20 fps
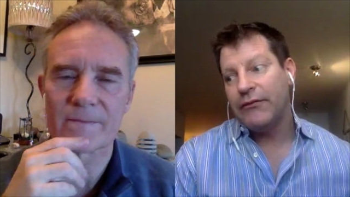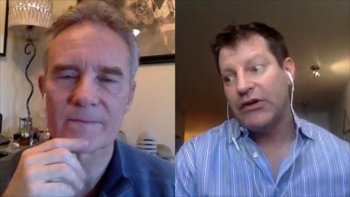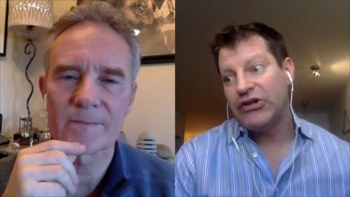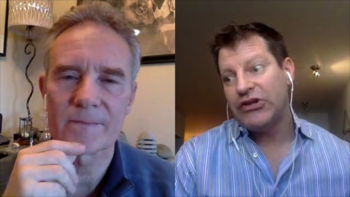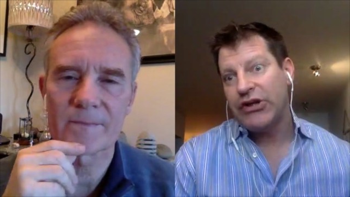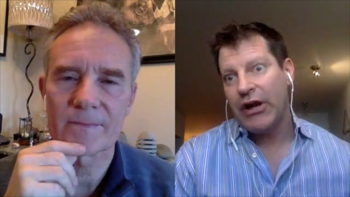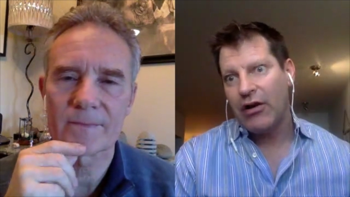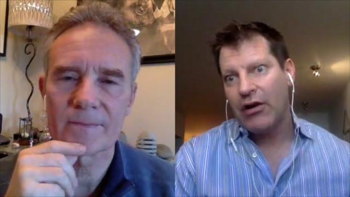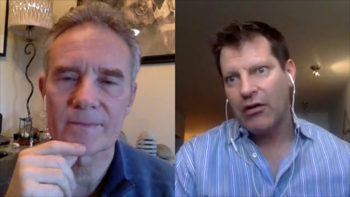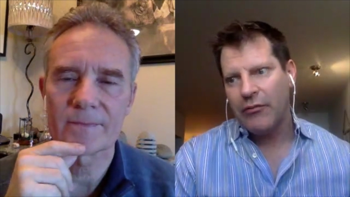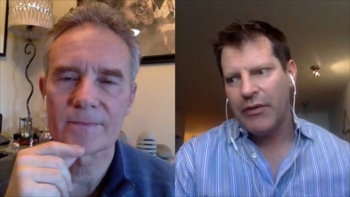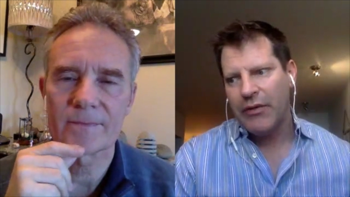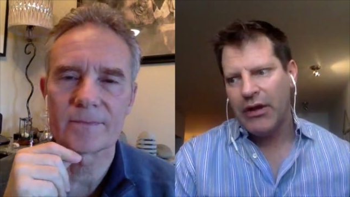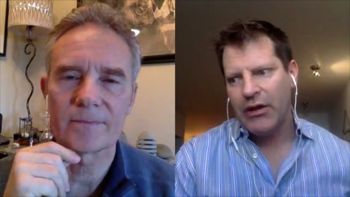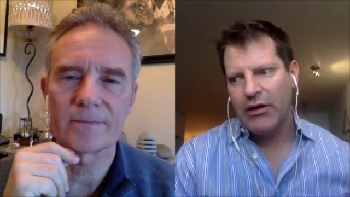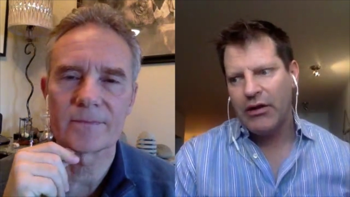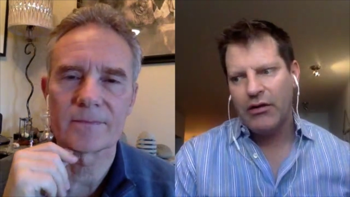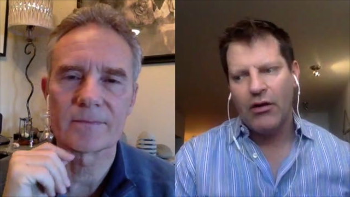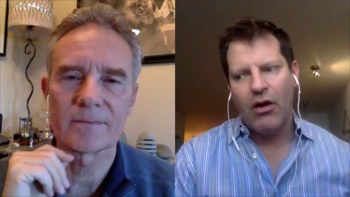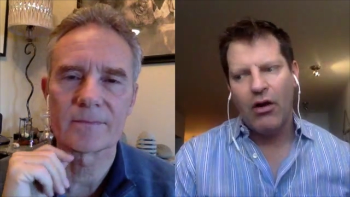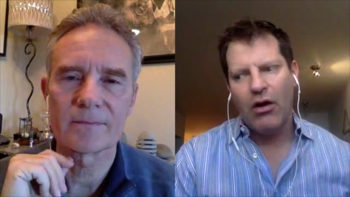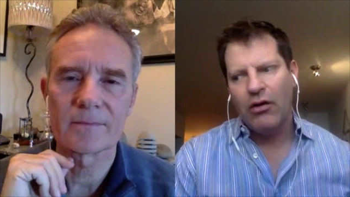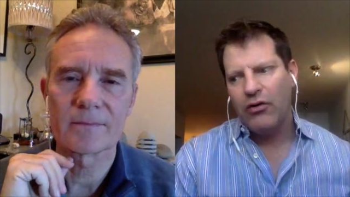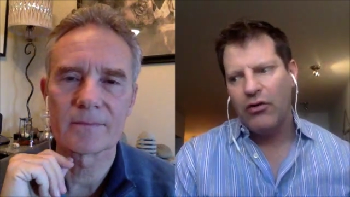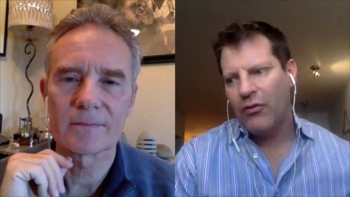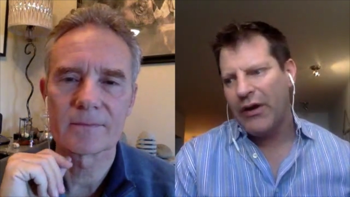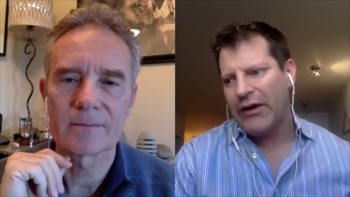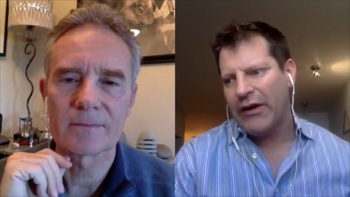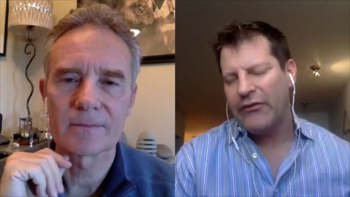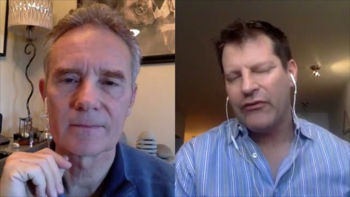Speaker 1: to chairman, all
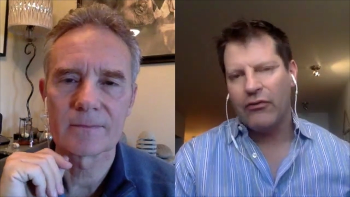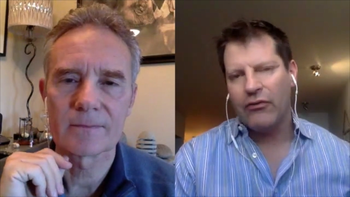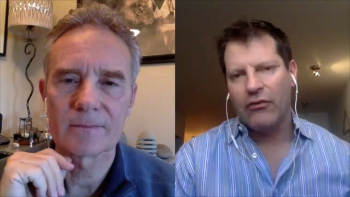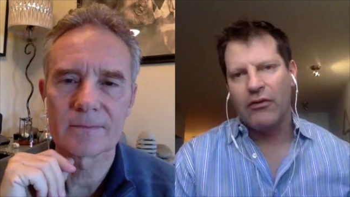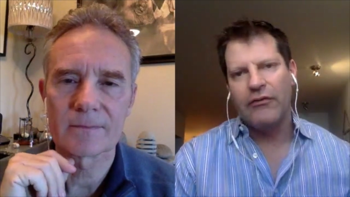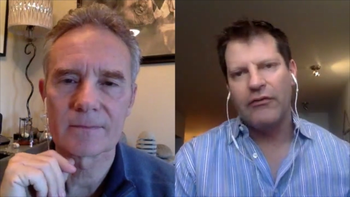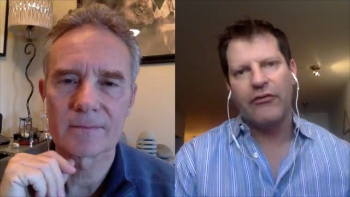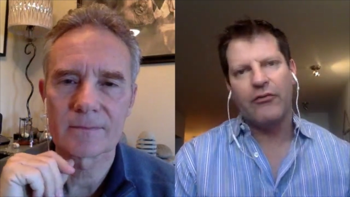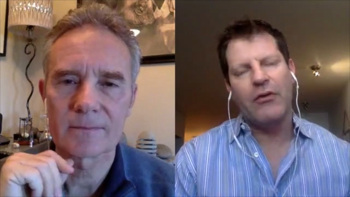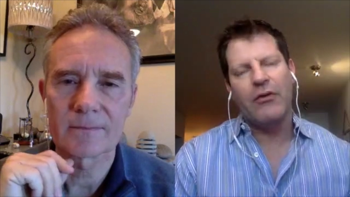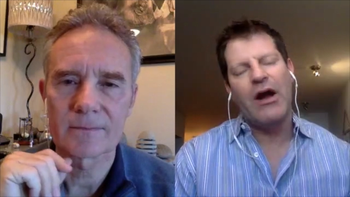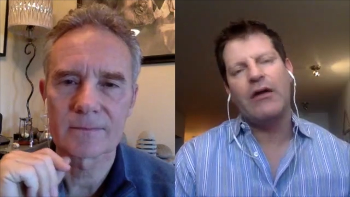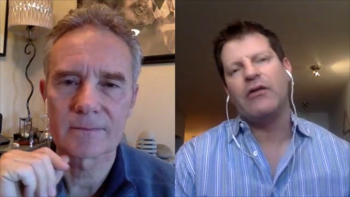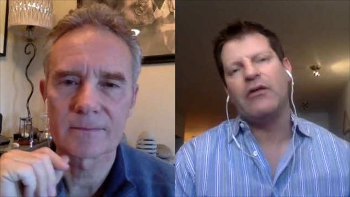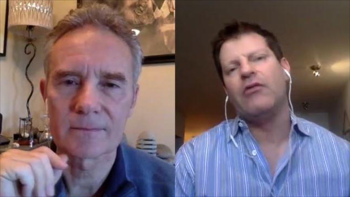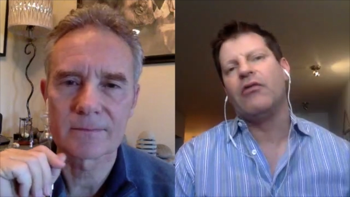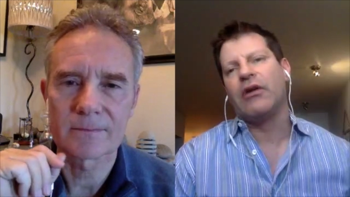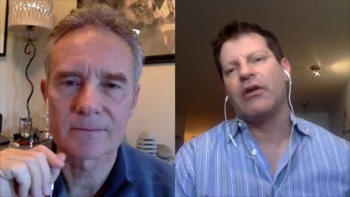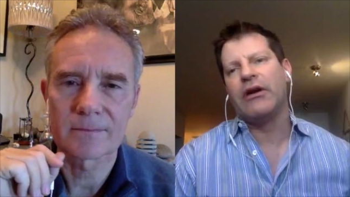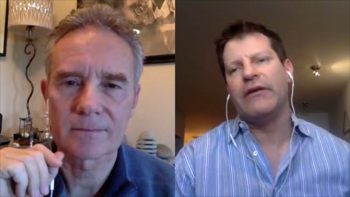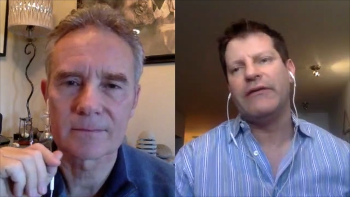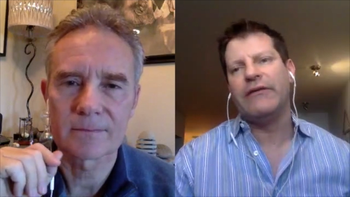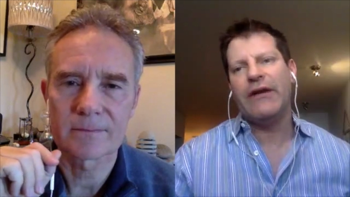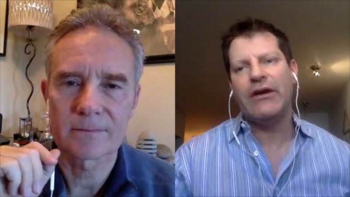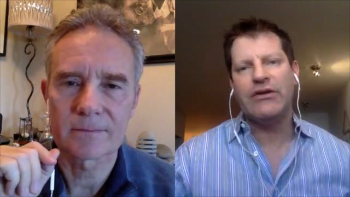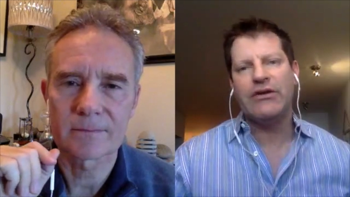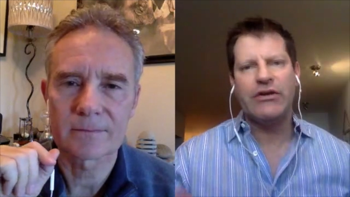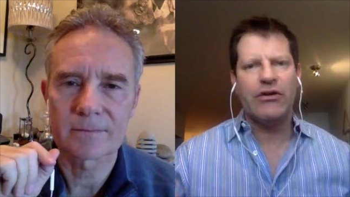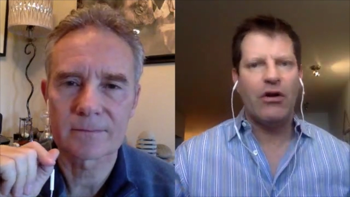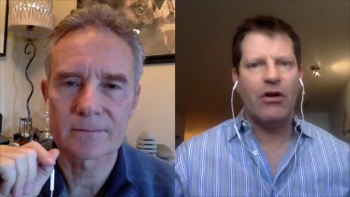the way sort of throughout an
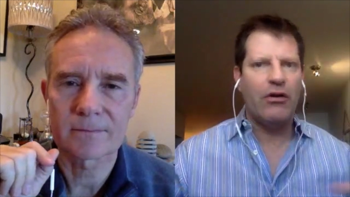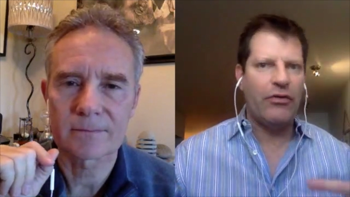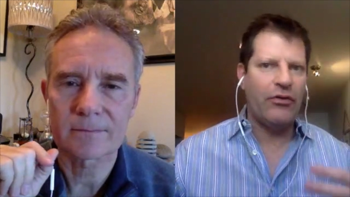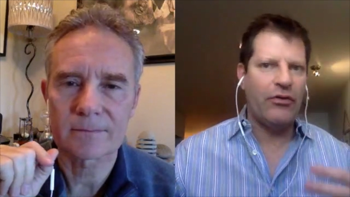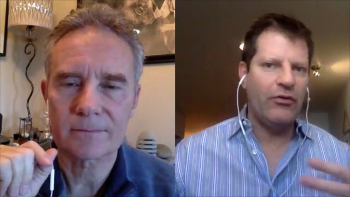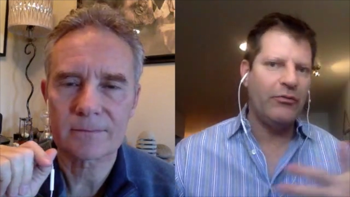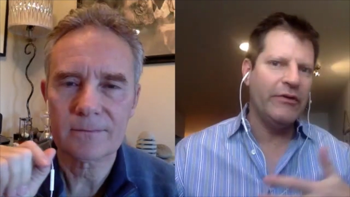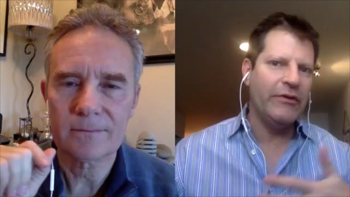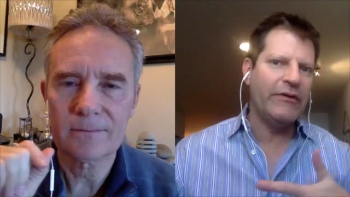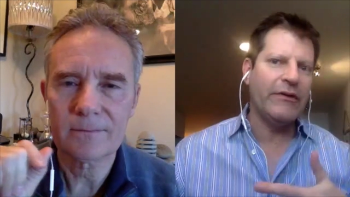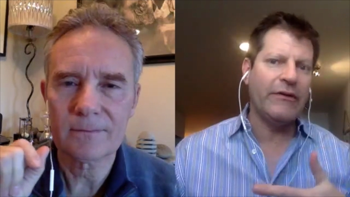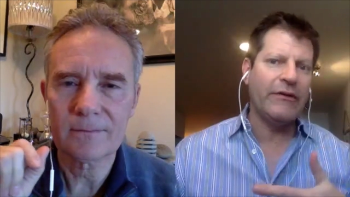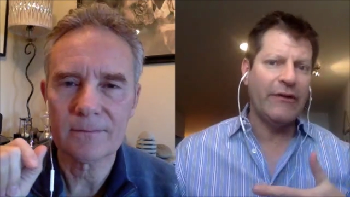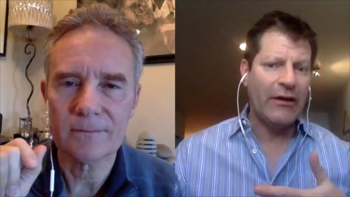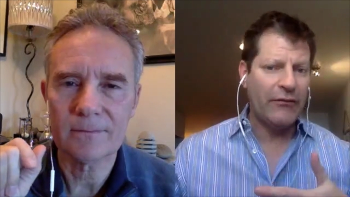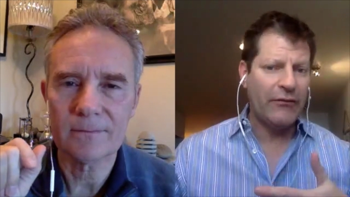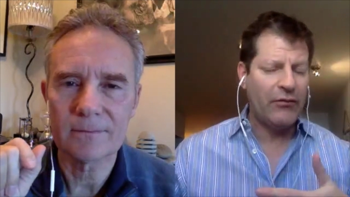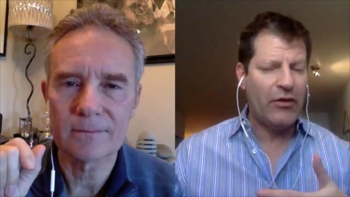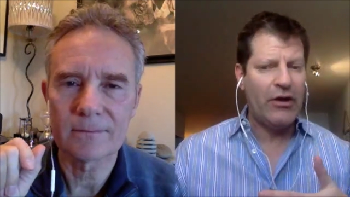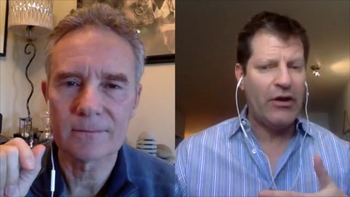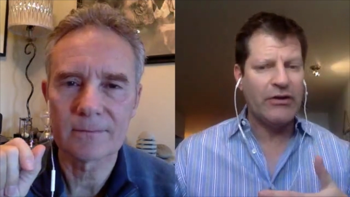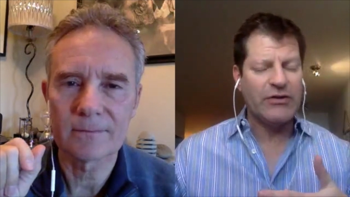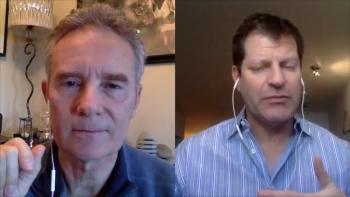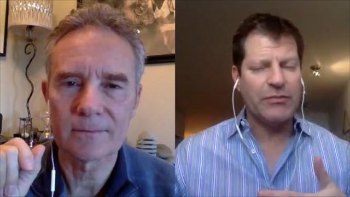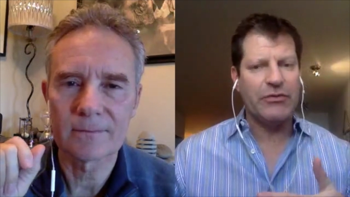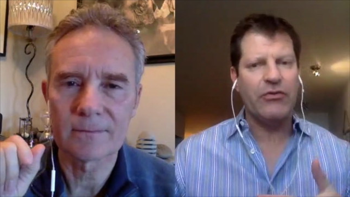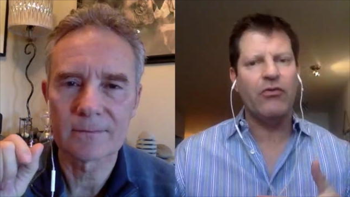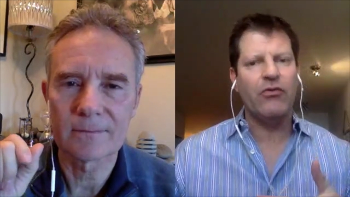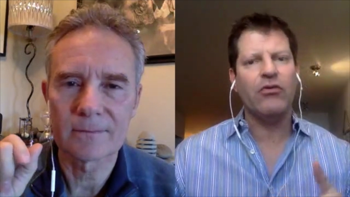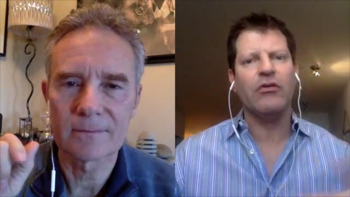organization, also with successful
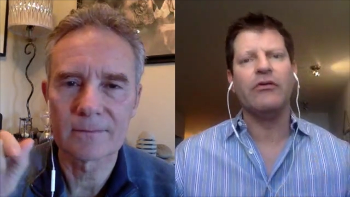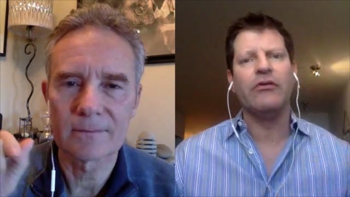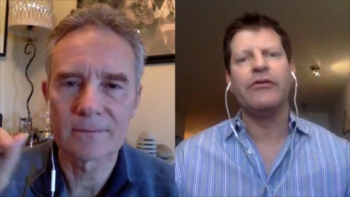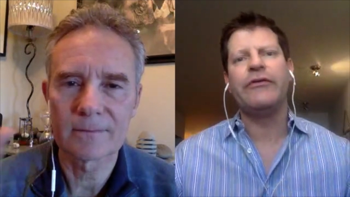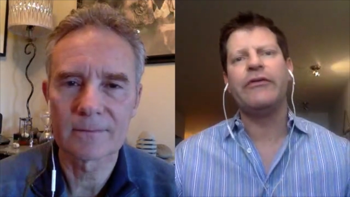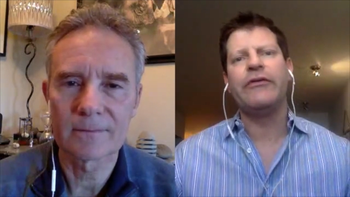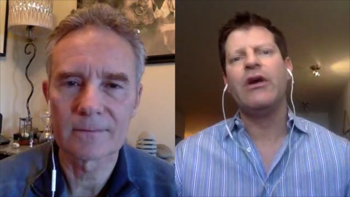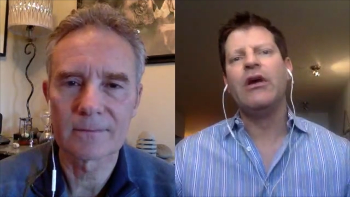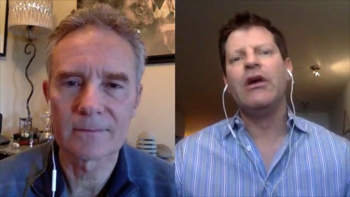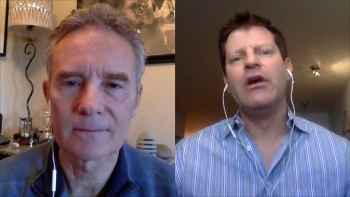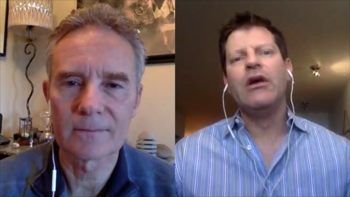entrepreneurs.